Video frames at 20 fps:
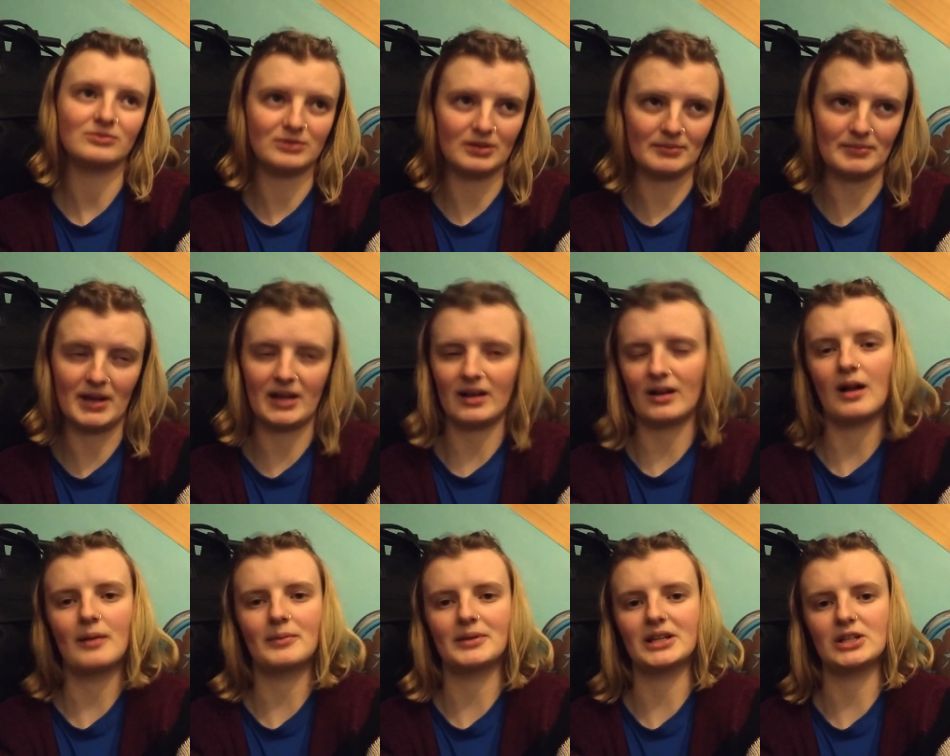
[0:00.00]
from my
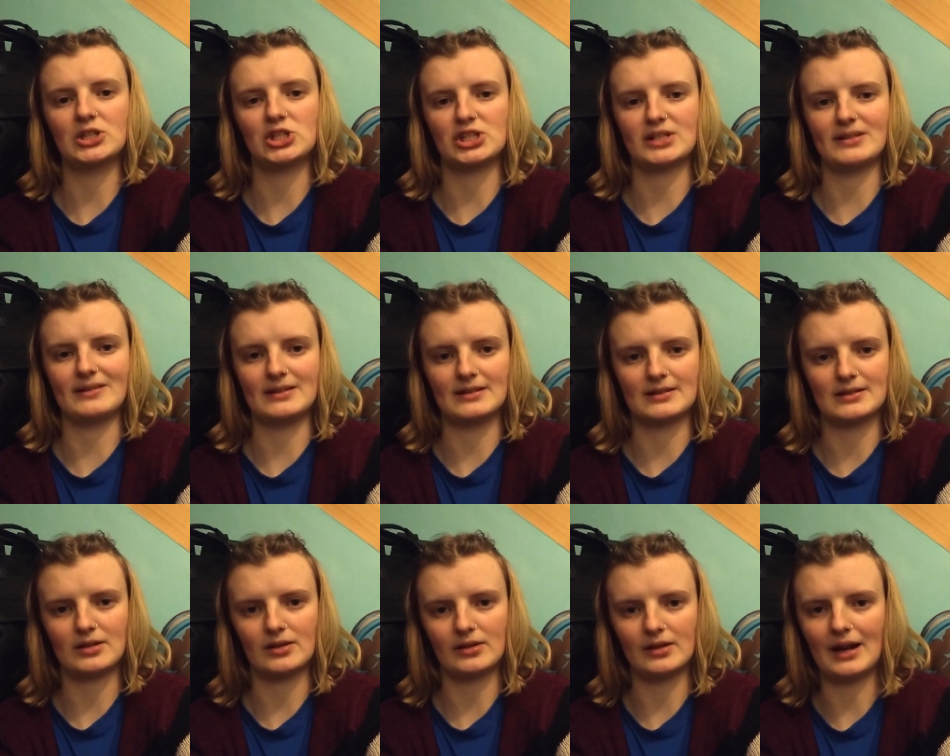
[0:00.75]
accommodation
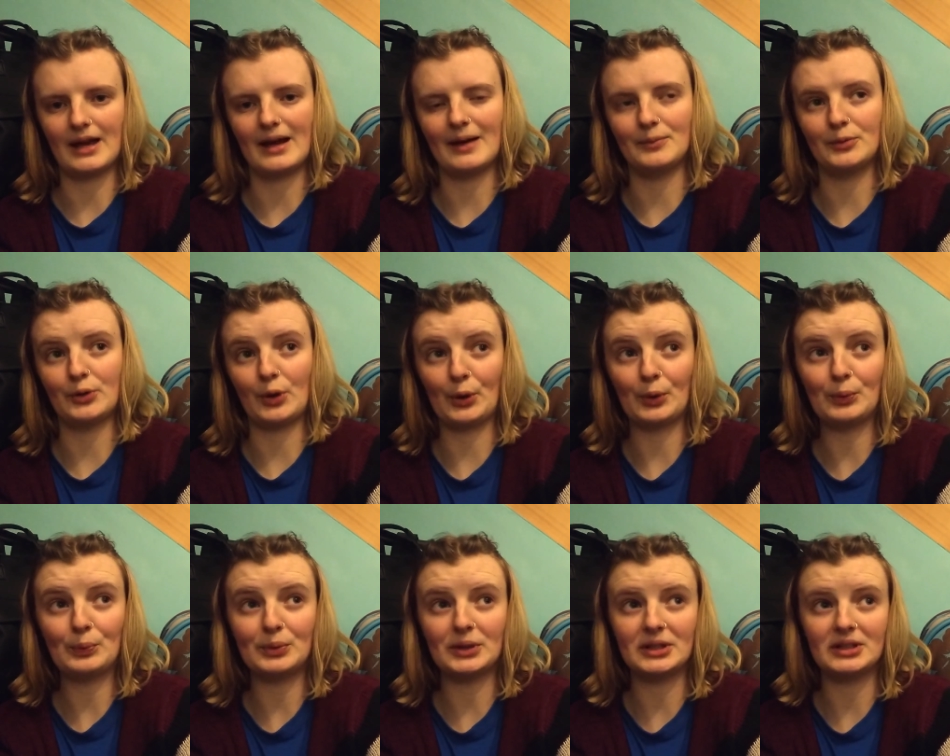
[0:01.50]
until the labs
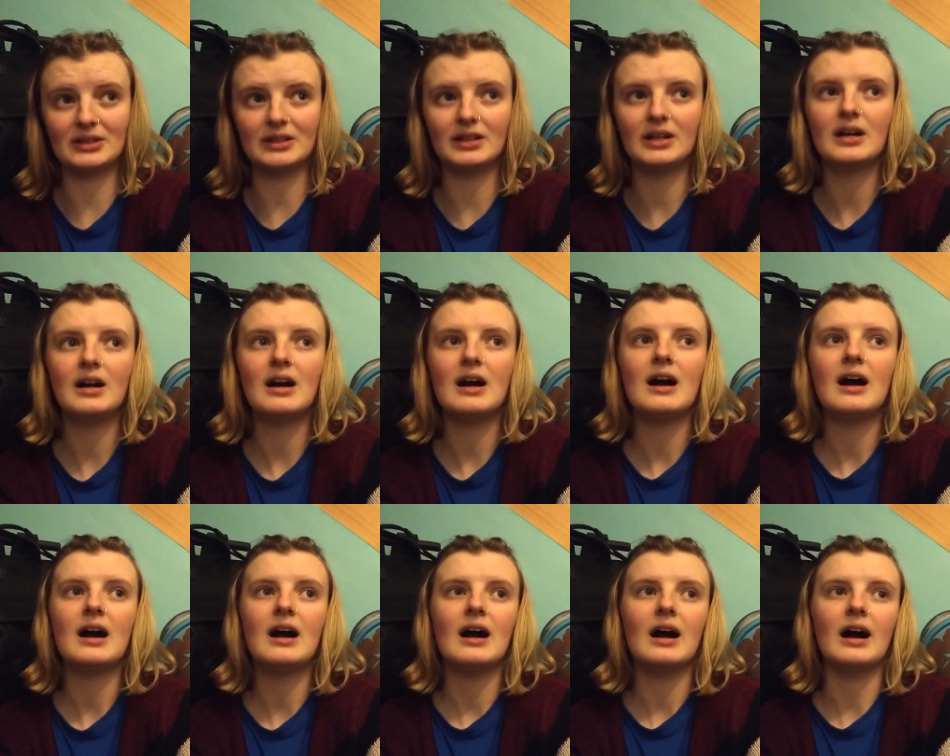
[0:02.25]
opened.
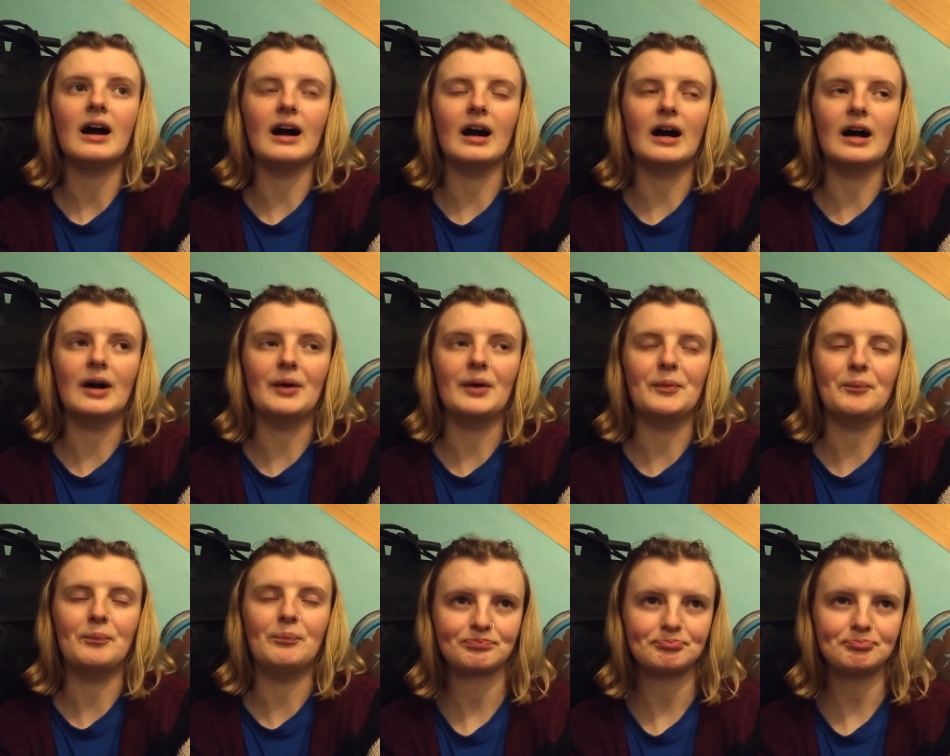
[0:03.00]

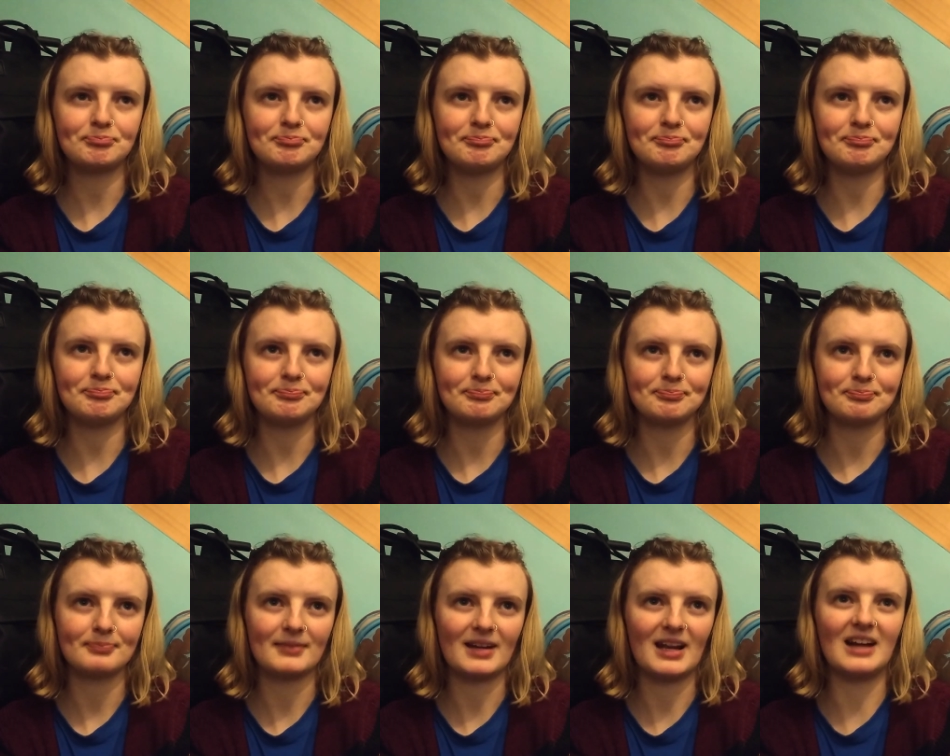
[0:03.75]
Um,
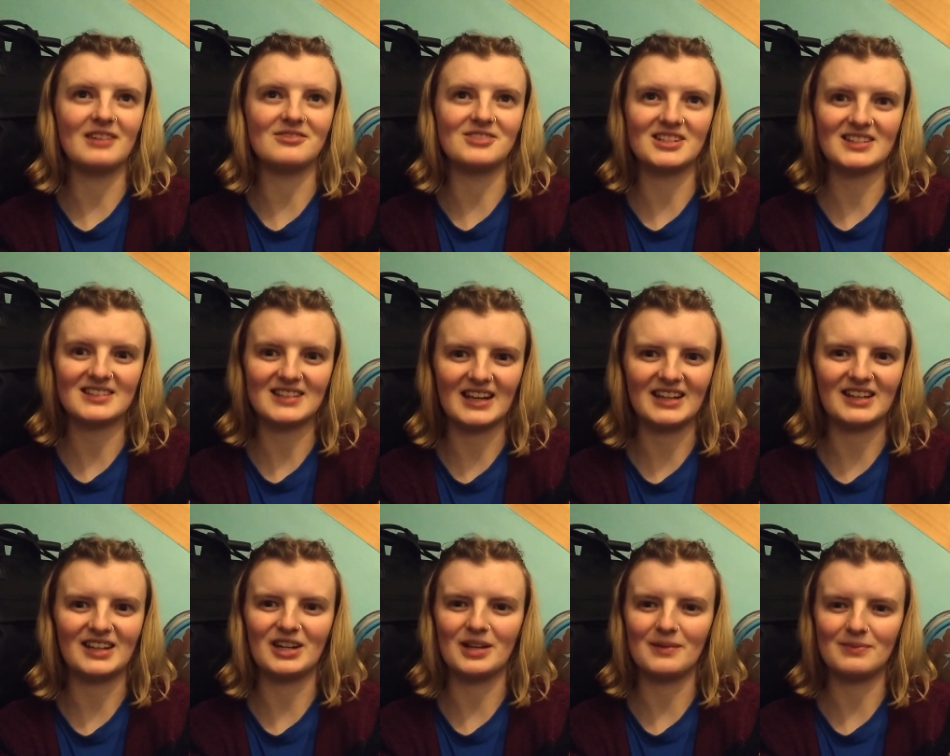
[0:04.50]
I've
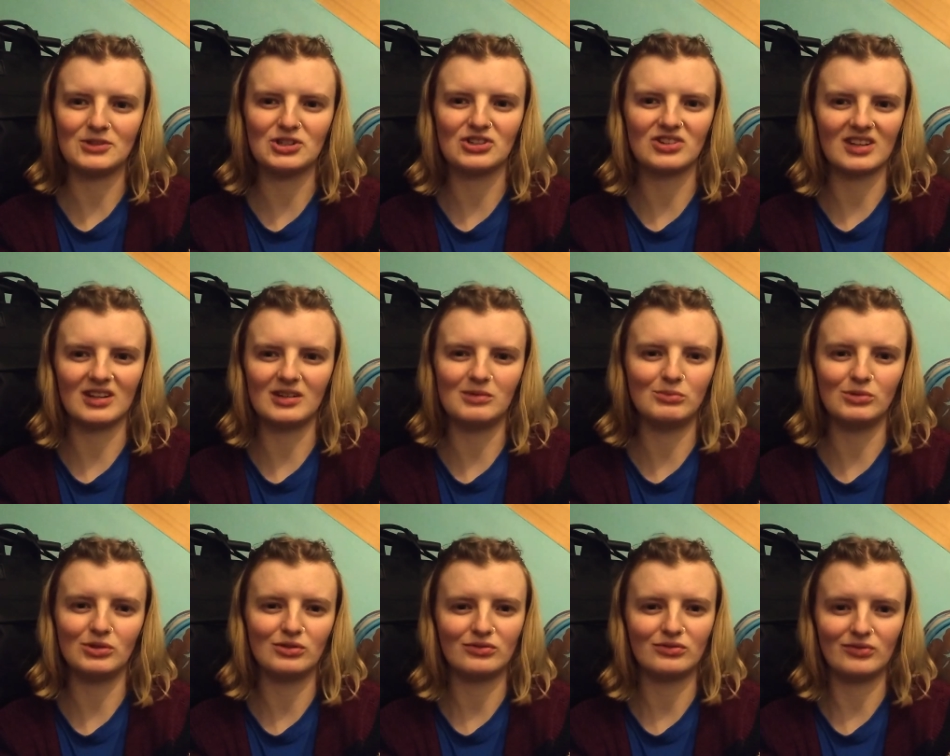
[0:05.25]
decided I'm just gonna
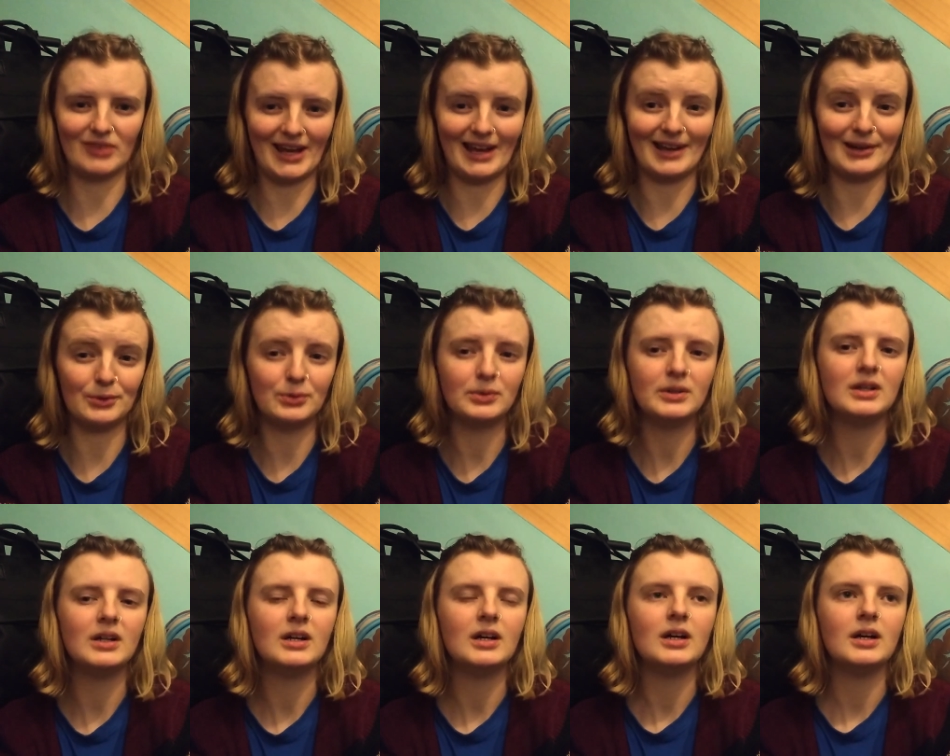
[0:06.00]
move now
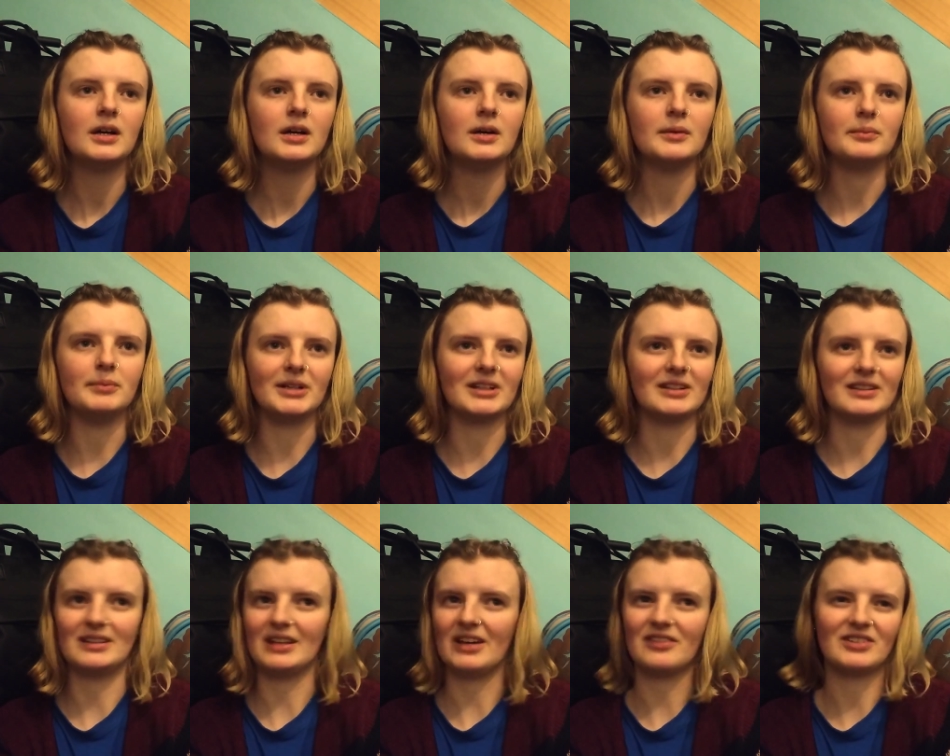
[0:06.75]

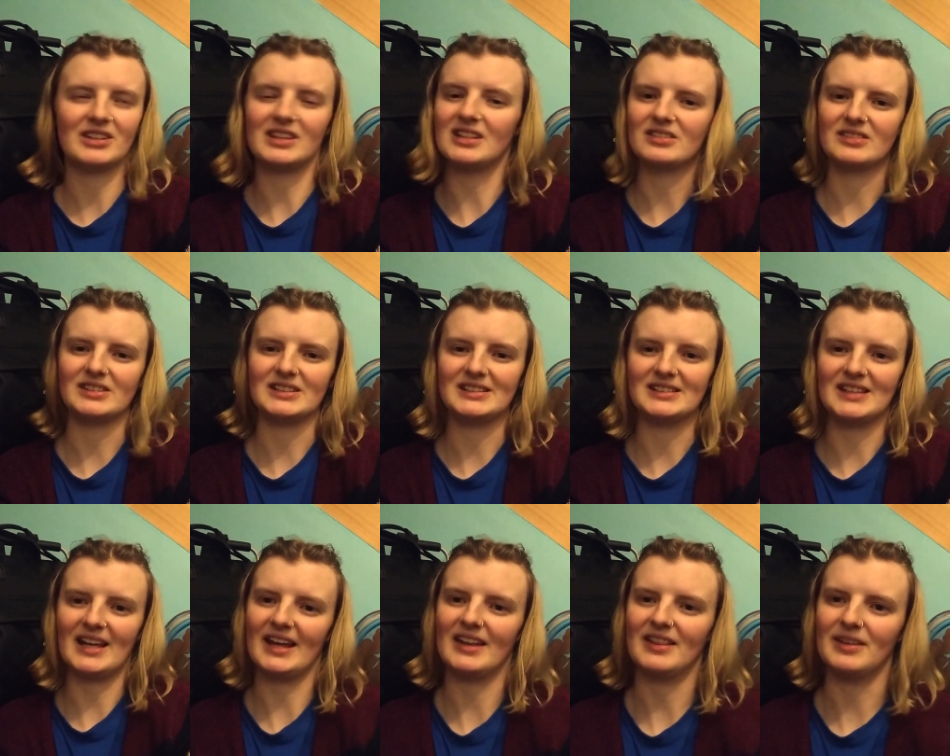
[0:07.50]
because everything's already
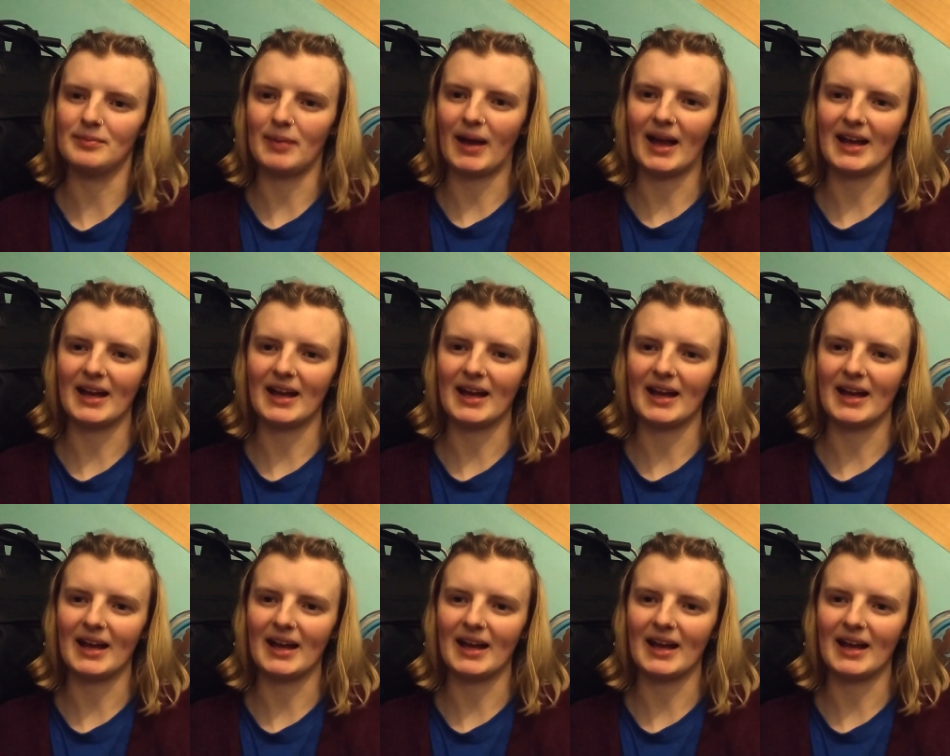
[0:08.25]
set, the